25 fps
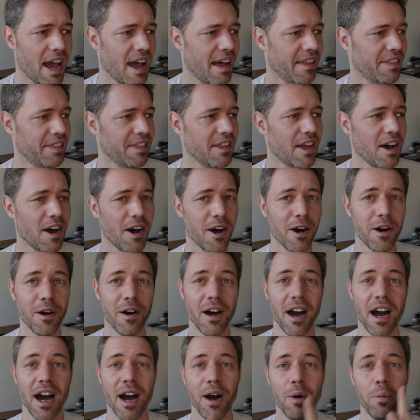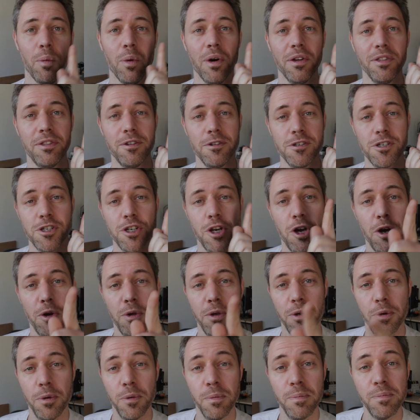and now I want to show
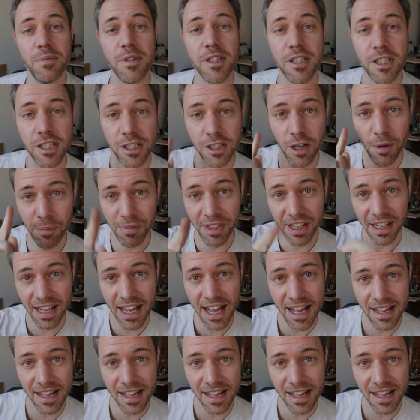you something